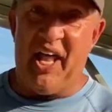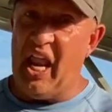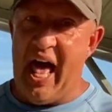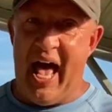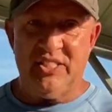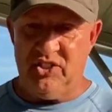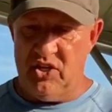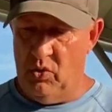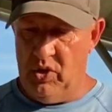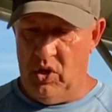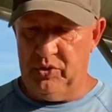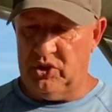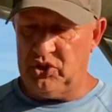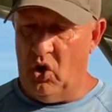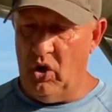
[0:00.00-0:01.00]
lights on
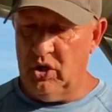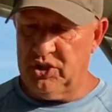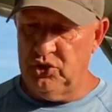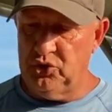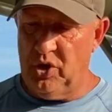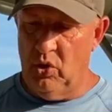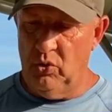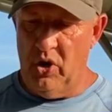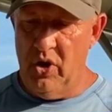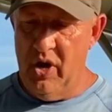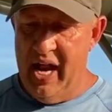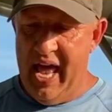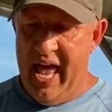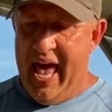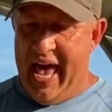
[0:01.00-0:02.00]
the charge controller,
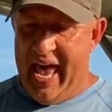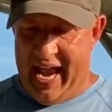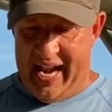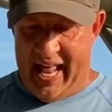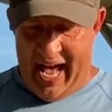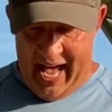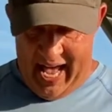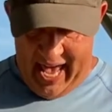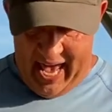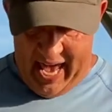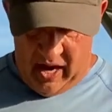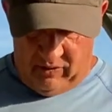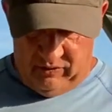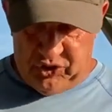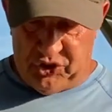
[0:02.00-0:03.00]
and I
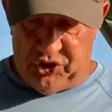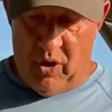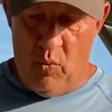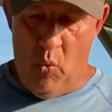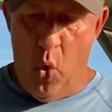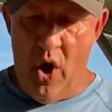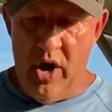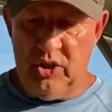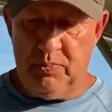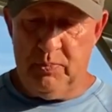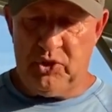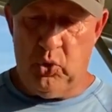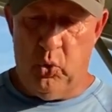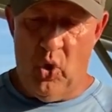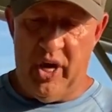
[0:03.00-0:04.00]
have somewhere
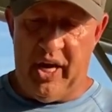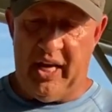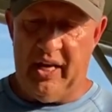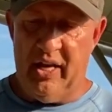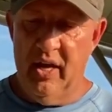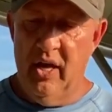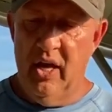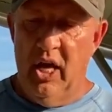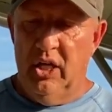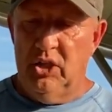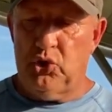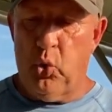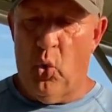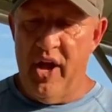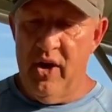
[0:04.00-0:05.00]
between
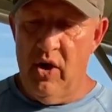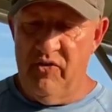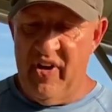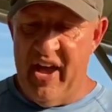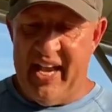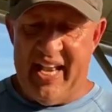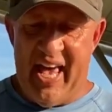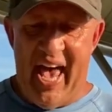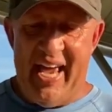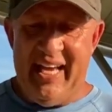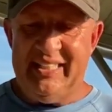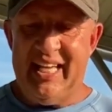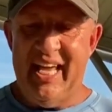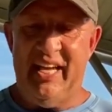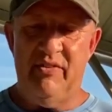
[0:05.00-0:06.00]
12 and
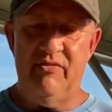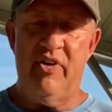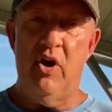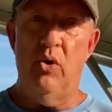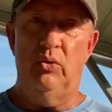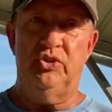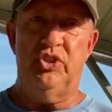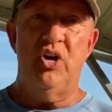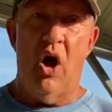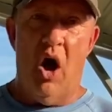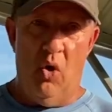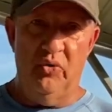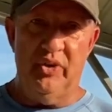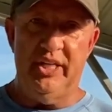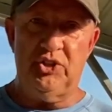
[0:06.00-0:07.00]
18 volts
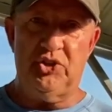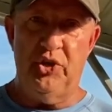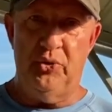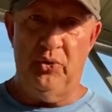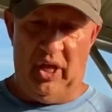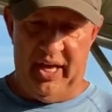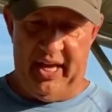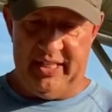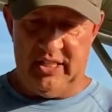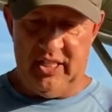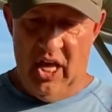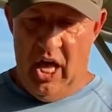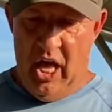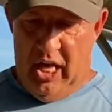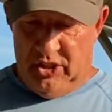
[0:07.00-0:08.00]
on these 2 leads.
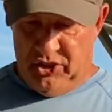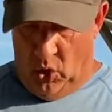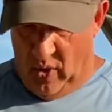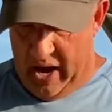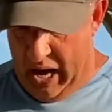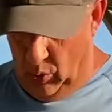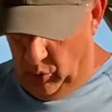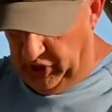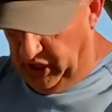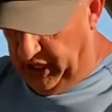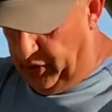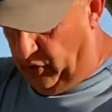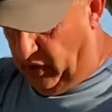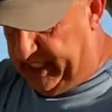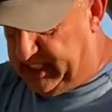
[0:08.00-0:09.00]
So I would
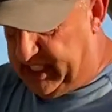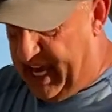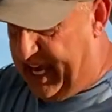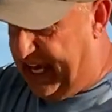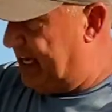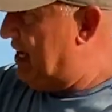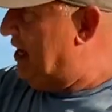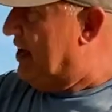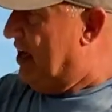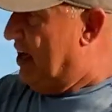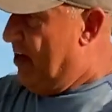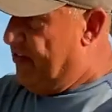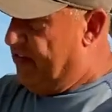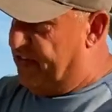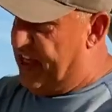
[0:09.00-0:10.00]
literally take
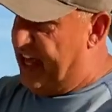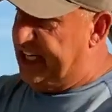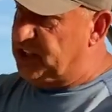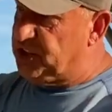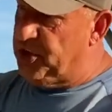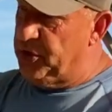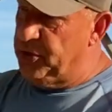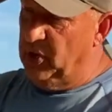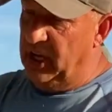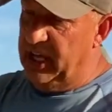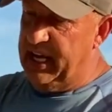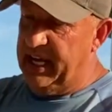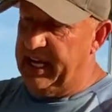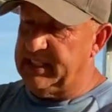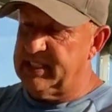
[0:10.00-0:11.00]
these 2
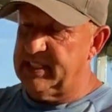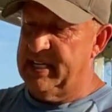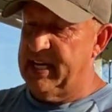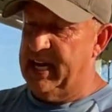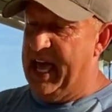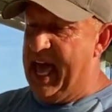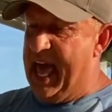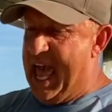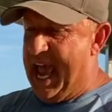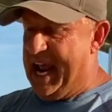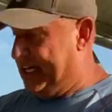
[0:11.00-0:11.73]
leads and